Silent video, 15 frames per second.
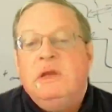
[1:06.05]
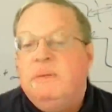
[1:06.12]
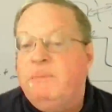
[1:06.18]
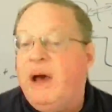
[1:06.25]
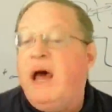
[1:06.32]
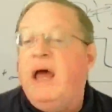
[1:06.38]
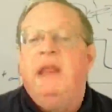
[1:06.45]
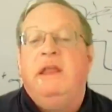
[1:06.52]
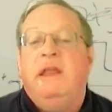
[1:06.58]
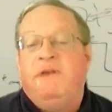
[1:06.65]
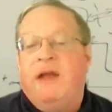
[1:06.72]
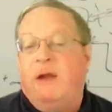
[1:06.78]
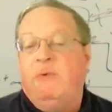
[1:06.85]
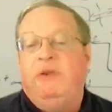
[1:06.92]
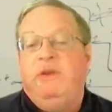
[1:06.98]
But in
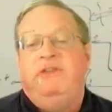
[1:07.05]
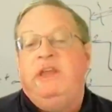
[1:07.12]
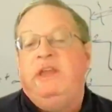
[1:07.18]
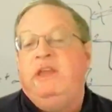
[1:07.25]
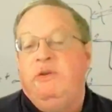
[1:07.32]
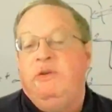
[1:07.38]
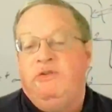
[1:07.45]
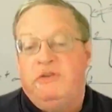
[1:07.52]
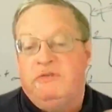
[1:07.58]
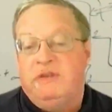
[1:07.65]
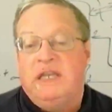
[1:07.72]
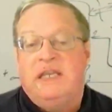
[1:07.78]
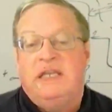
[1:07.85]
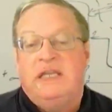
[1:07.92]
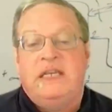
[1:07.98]
fact, we see the use of
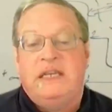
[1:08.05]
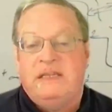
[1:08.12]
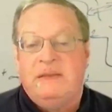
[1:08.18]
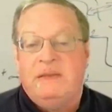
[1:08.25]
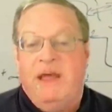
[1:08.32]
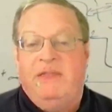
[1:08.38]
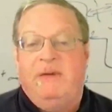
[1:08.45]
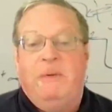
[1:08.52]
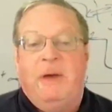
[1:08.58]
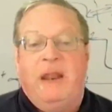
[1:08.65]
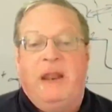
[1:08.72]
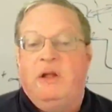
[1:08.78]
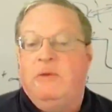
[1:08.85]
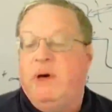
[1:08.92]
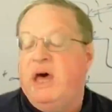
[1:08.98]
statistics and
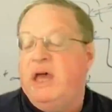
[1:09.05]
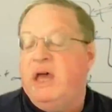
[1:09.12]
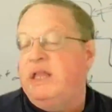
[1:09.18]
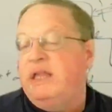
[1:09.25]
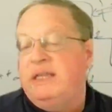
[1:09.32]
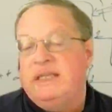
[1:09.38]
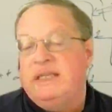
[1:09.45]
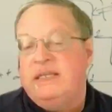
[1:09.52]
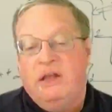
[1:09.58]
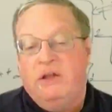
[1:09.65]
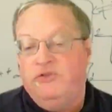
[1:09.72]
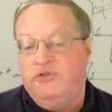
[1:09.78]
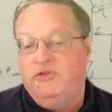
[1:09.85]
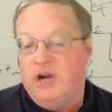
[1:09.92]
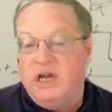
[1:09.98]
mathematical modeling to sell
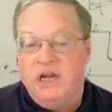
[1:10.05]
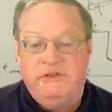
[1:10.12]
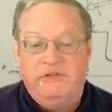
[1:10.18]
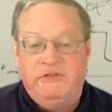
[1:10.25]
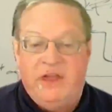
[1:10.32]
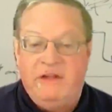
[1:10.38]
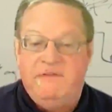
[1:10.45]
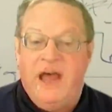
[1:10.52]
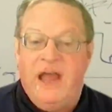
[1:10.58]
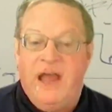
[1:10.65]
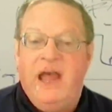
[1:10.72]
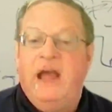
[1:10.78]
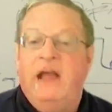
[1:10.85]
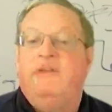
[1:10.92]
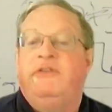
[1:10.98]
drugs like
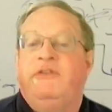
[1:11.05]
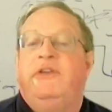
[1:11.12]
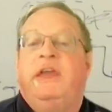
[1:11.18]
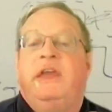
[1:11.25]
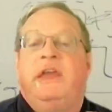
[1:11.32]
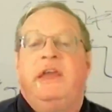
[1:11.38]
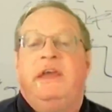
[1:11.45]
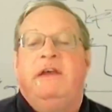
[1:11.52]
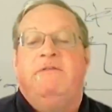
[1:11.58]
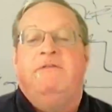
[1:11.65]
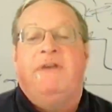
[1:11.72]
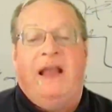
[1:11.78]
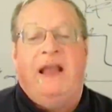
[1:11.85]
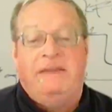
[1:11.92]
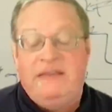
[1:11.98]
Vioxx,
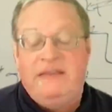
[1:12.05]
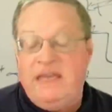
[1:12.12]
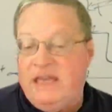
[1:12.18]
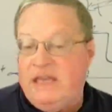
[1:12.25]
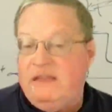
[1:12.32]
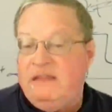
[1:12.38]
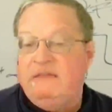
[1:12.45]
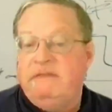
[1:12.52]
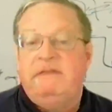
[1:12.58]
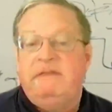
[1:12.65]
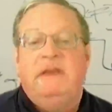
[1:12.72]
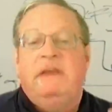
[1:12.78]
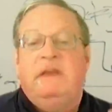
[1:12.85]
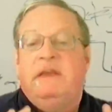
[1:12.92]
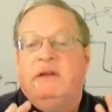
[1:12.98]
vaccines,
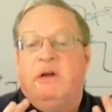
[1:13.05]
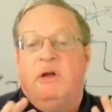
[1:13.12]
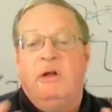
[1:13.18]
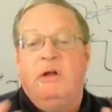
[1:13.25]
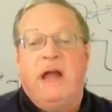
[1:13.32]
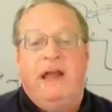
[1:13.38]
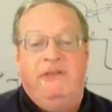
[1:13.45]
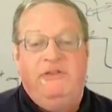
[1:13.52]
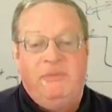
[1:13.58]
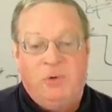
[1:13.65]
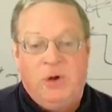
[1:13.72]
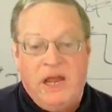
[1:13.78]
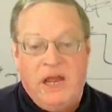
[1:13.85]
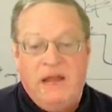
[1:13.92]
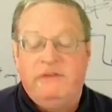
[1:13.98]
all kinds of
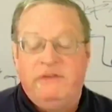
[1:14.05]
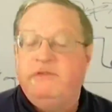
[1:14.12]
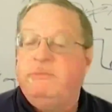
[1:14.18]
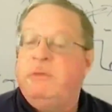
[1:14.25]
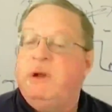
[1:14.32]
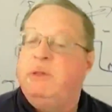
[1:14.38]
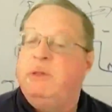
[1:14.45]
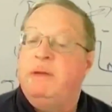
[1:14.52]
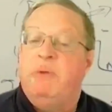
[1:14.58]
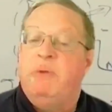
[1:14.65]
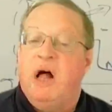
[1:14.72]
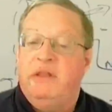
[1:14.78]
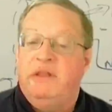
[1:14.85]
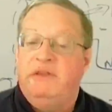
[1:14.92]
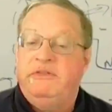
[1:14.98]
products, public
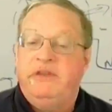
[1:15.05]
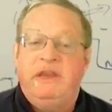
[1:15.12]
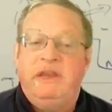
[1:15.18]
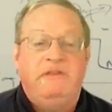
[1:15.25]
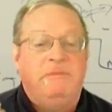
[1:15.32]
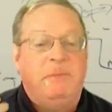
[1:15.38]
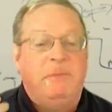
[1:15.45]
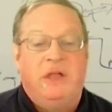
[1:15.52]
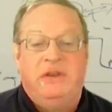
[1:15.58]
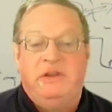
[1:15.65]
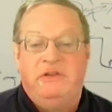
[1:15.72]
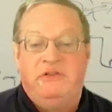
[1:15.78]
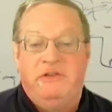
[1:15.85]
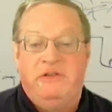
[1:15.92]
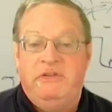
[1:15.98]
policies,
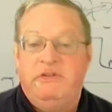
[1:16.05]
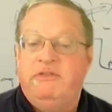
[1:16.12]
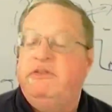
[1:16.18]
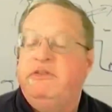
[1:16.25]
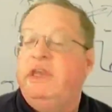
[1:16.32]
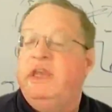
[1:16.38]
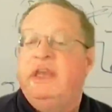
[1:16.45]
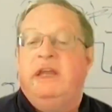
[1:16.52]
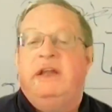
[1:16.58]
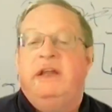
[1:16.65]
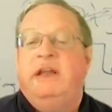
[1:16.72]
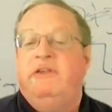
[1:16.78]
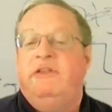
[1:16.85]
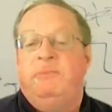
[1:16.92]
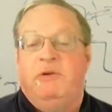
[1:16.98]
politicians.
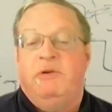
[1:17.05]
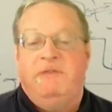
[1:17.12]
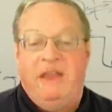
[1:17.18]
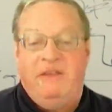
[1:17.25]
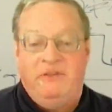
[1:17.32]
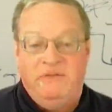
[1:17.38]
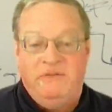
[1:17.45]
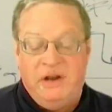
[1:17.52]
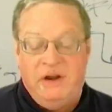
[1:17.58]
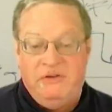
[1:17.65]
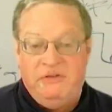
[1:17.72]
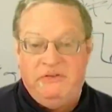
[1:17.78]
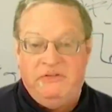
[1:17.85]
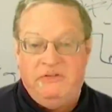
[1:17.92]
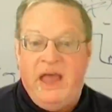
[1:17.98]
It's pervasive in our
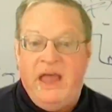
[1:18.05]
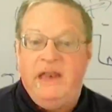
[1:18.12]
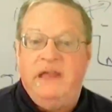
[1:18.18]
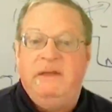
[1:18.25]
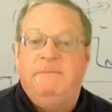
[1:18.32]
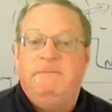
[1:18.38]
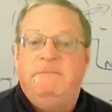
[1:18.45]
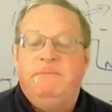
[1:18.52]
society.